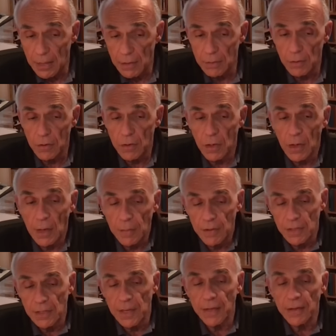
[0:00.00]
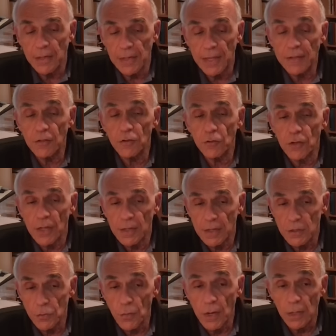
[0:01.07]
to that
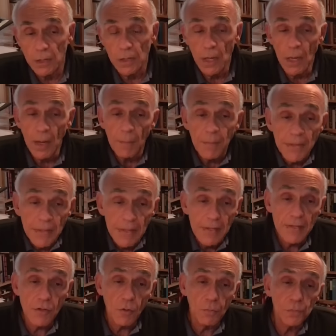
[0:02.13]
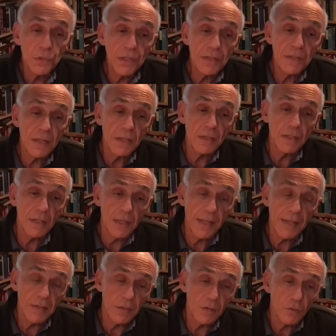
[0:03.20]
as well. But it is completely
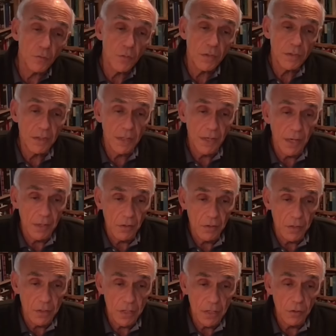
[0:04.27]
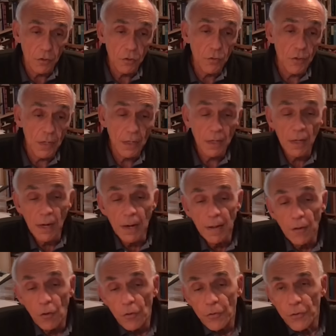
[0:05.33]
unrelated to what the Iranians are doing.
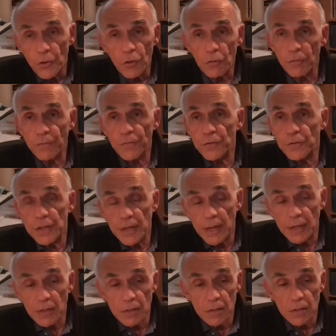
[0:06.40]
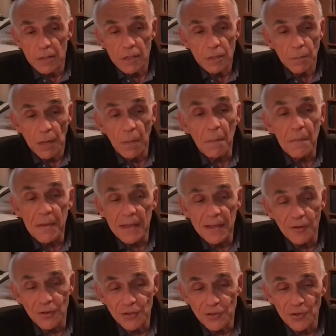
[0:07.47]
Although for the Iranians, this may
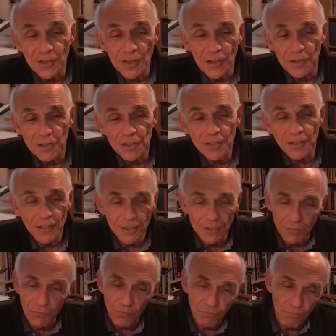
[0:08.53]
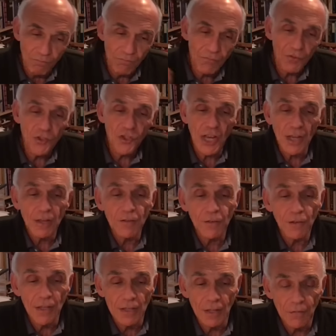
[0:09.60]
be also another little check
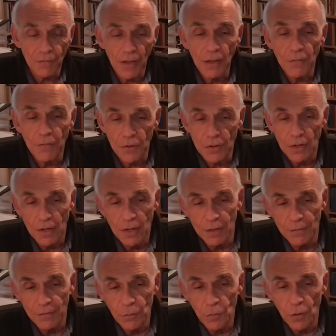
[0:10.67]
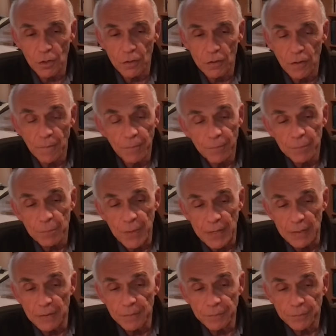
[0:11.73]
in their favor, if you want.
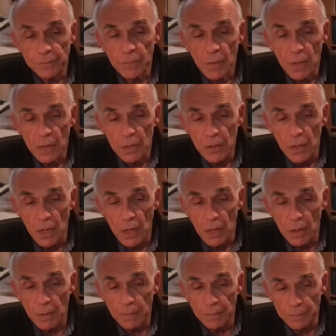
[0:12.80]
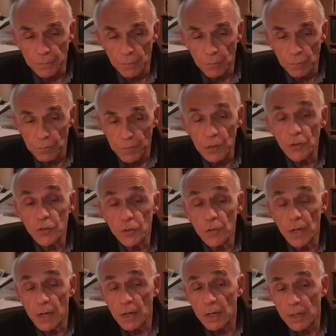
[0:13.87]
But those
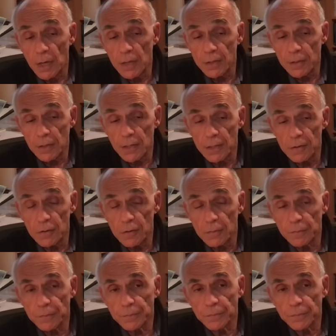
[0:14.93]
two are unrelated.